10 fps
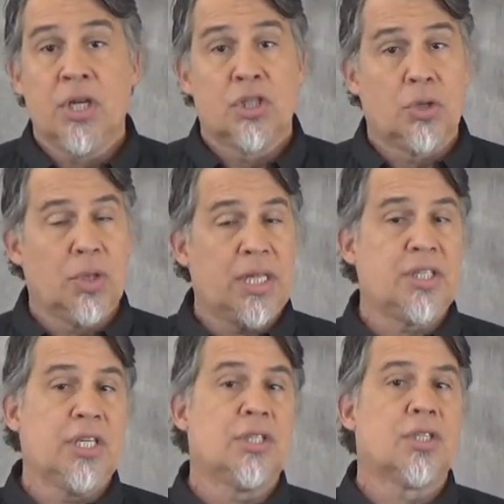So
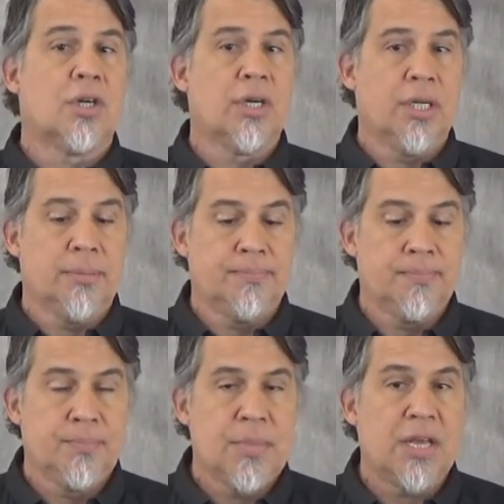let's get started.
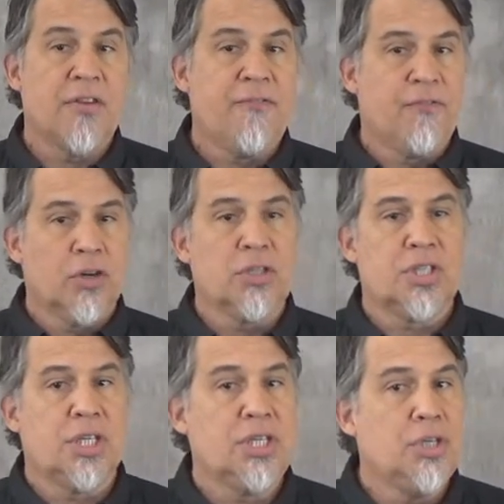Now, the
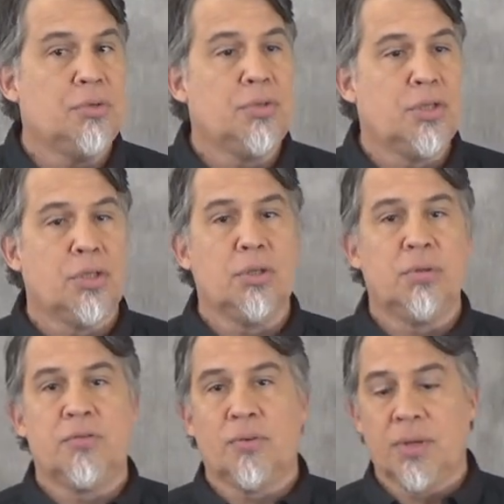first thing you do
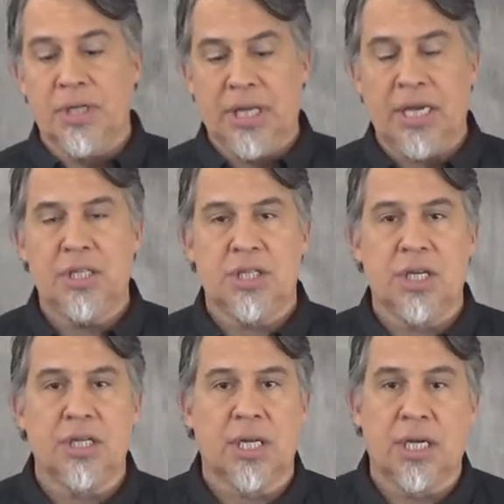before engaging
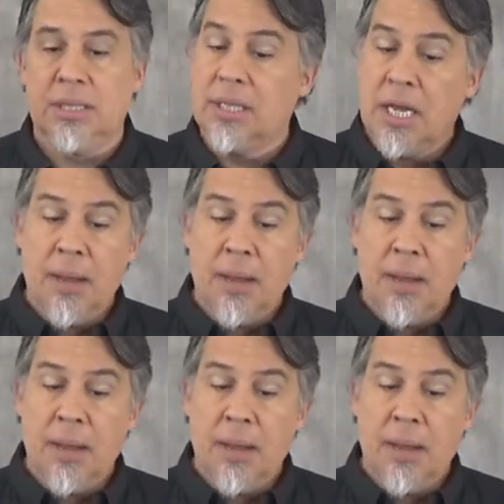a gun,